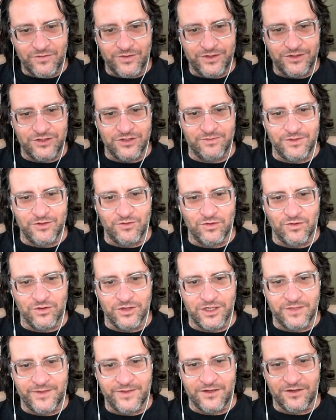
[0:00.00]
We should be
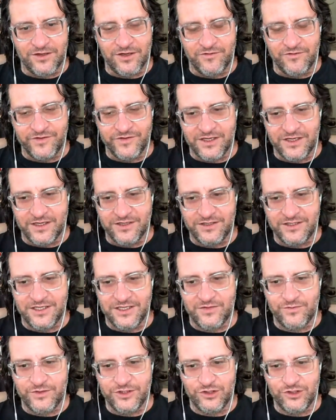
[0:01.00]
worried about
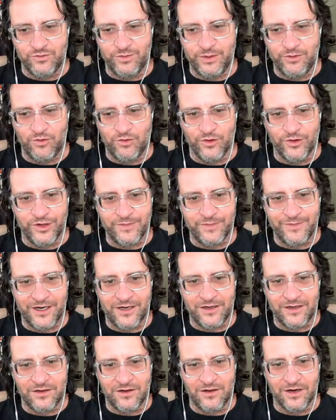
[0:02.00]
COVID-19. We should be worried
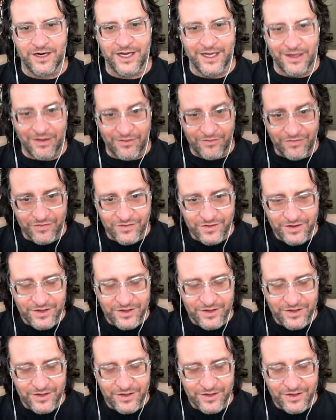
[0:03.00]
about our health.